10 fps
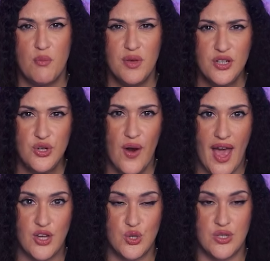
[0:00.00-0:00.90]
Build your
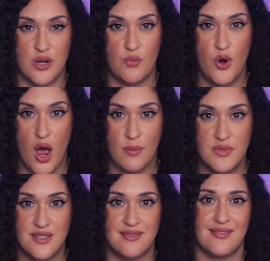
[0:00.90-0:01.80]
actions and
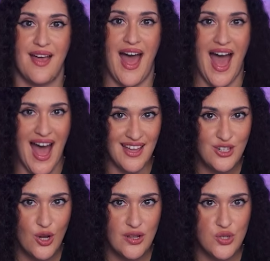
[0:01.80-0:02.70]
prompts, add
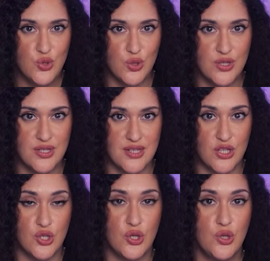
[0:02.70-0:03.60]
knowledge sources
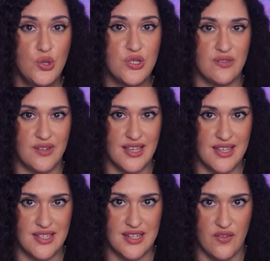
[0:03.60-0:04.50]
exclusively
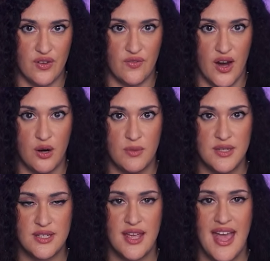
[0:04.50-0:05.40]
in the dev
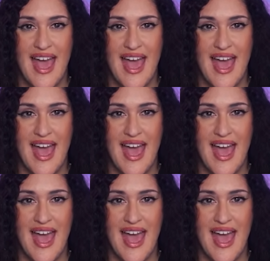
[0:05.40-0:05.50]
environment,